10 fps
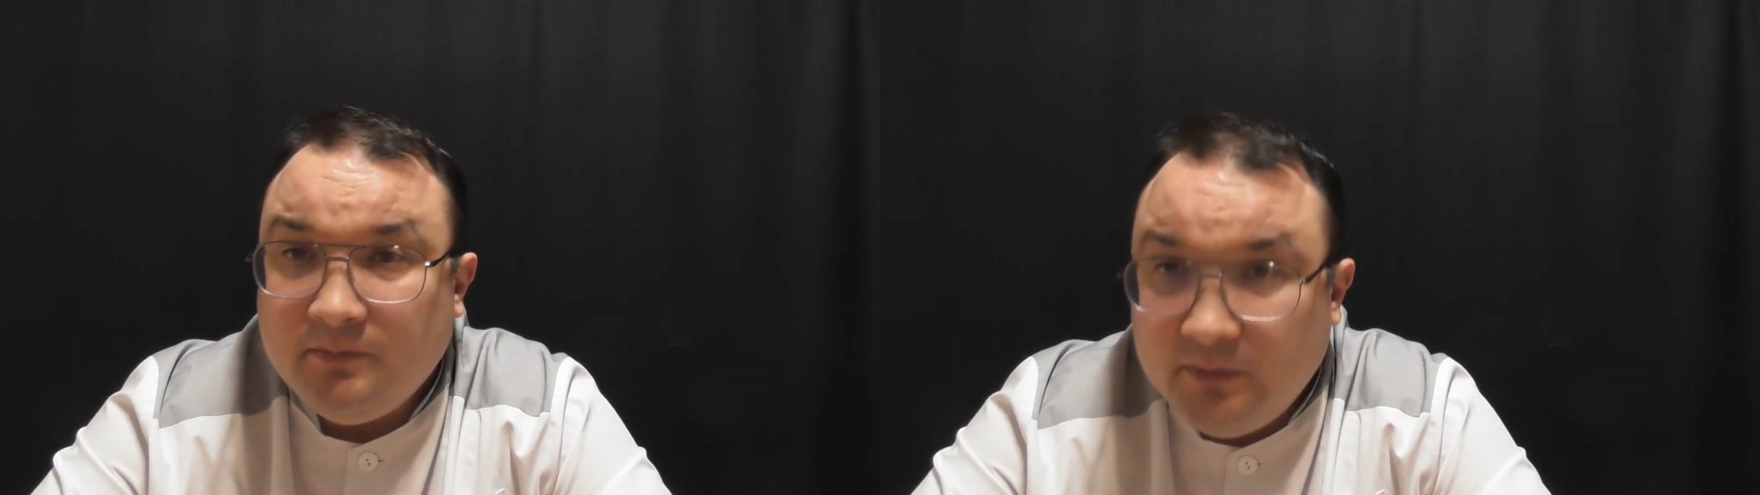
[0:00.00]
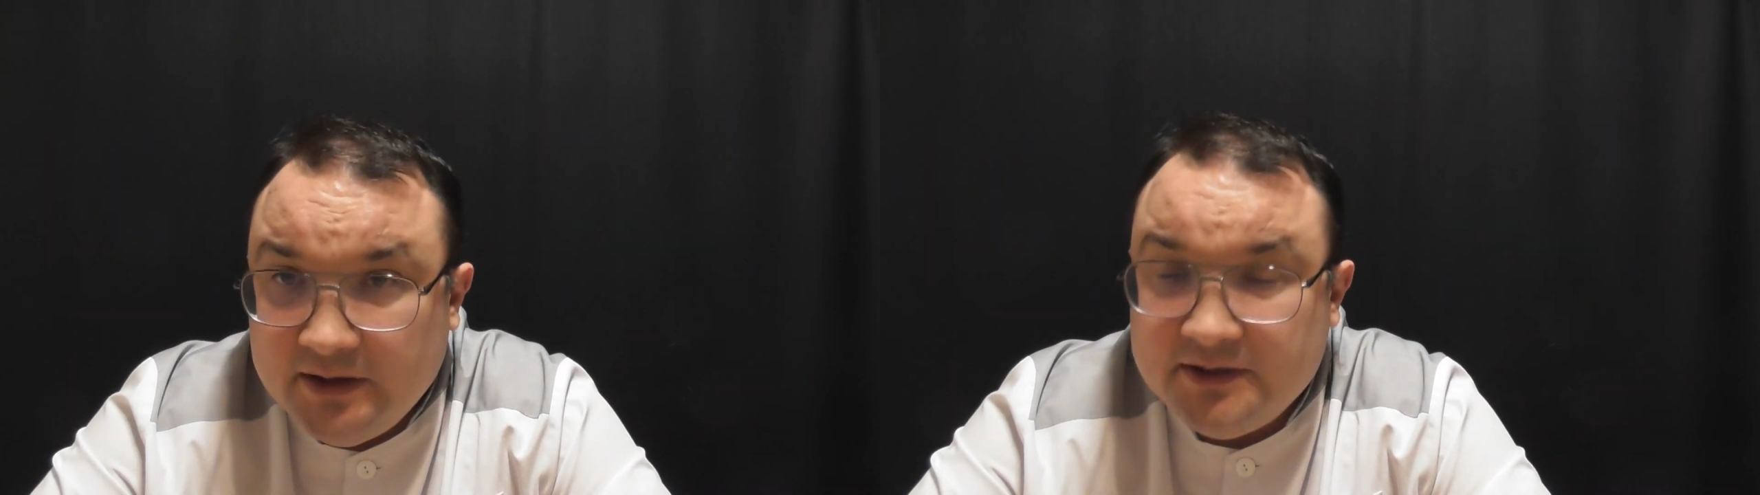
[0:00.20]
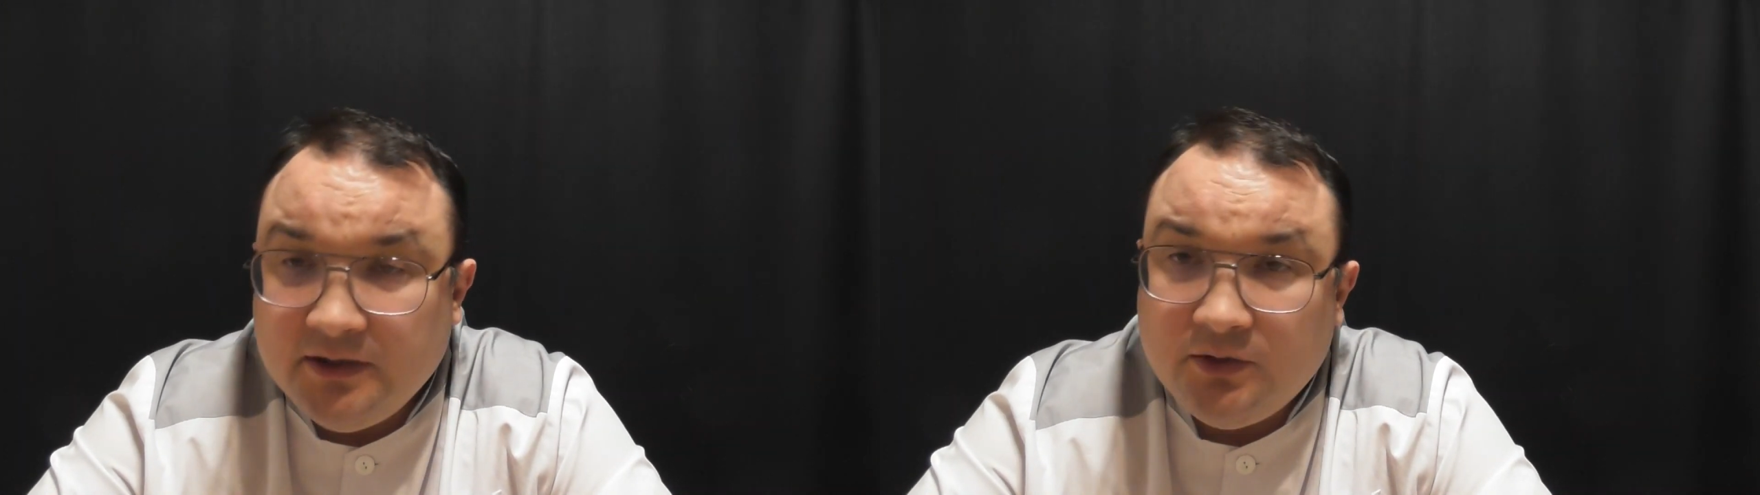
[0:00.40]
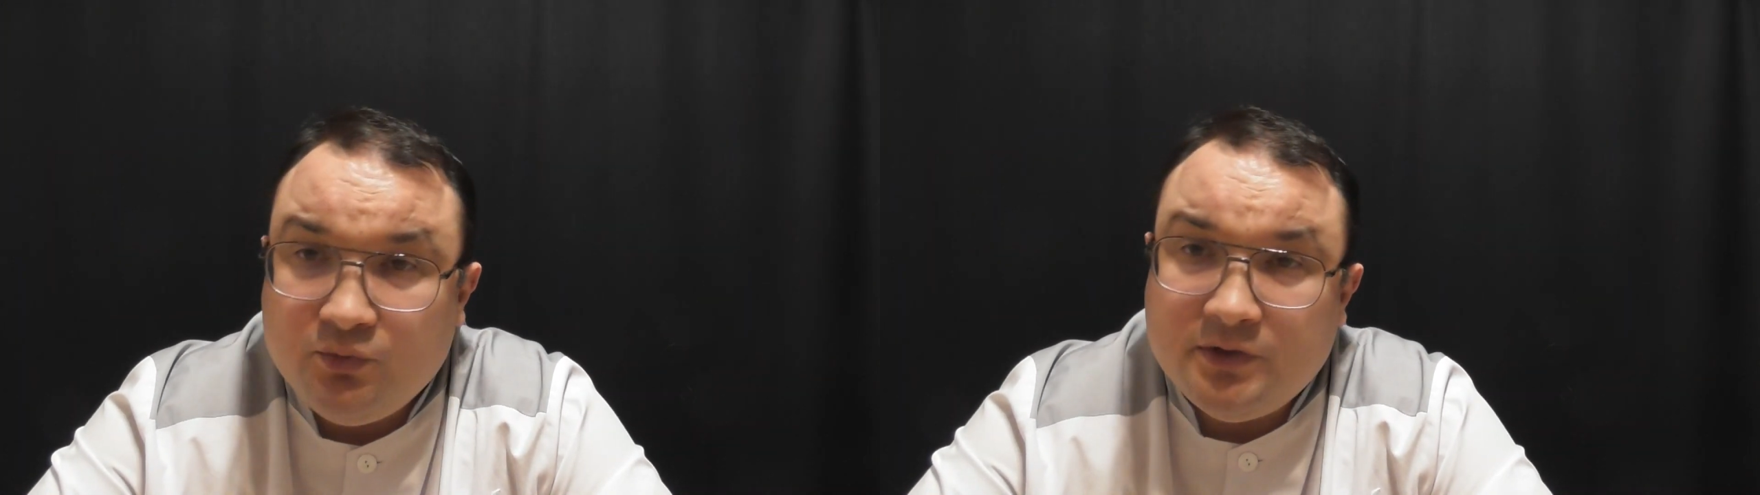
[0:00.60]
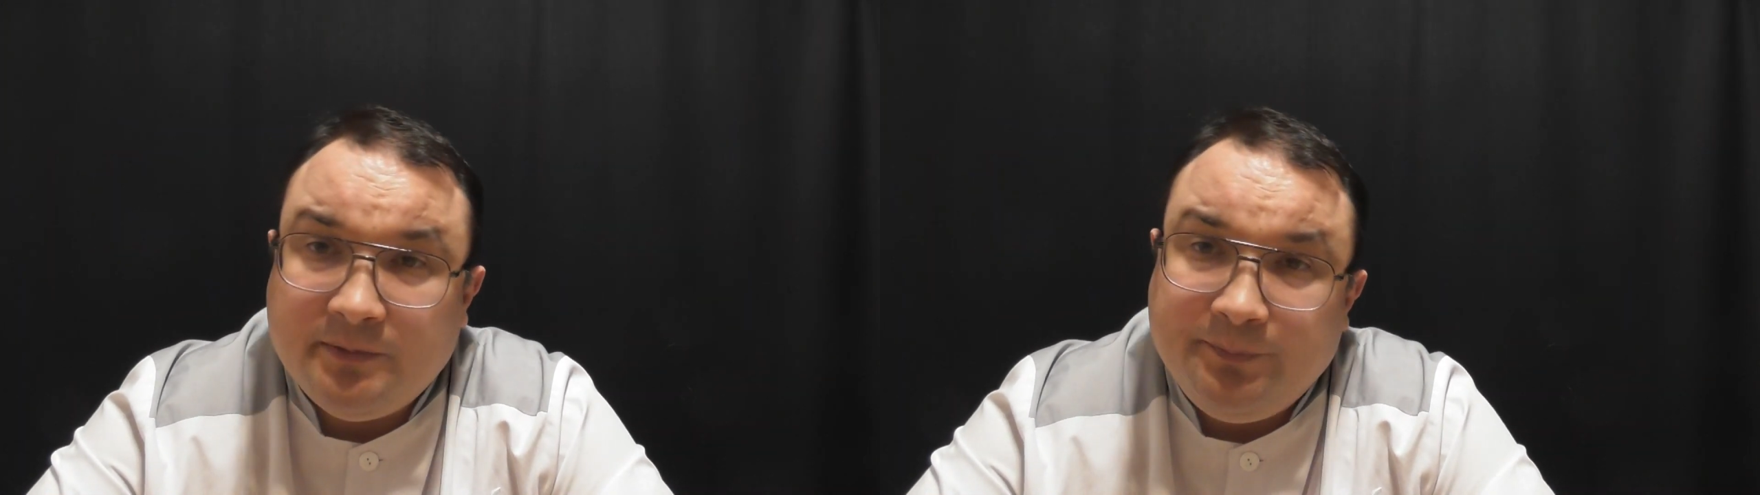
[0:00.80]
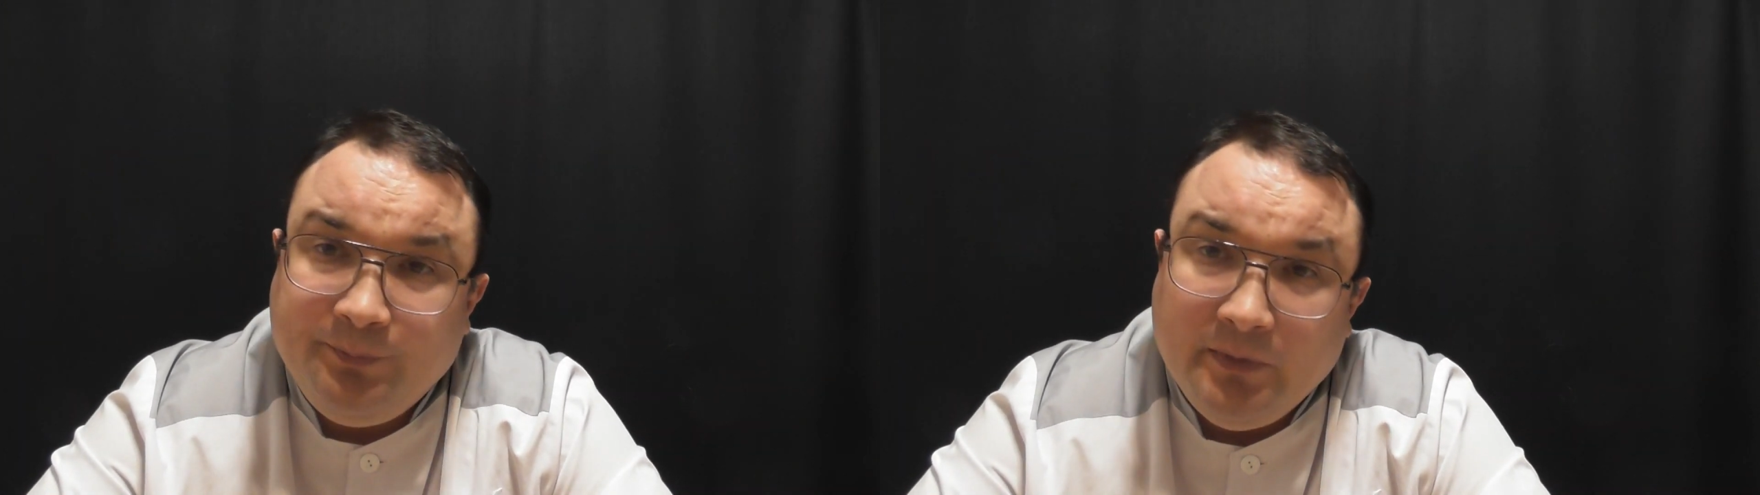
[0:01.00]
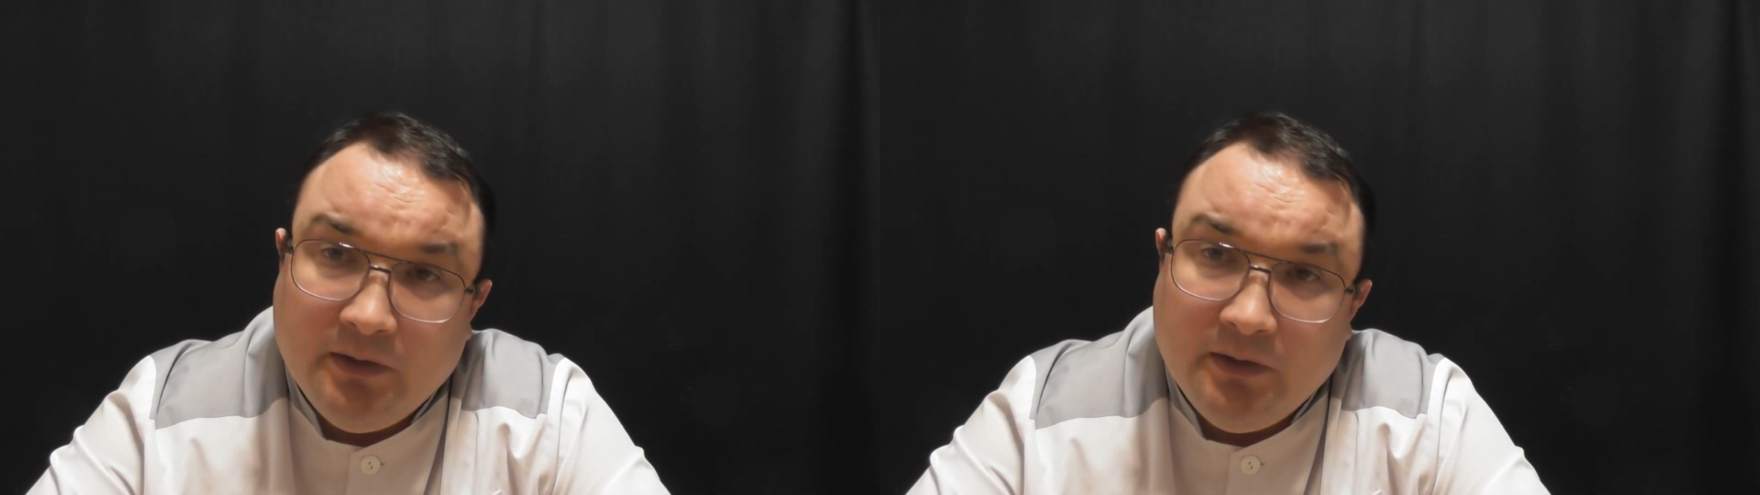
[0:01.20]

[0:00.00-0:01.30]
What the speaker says: Control analysis for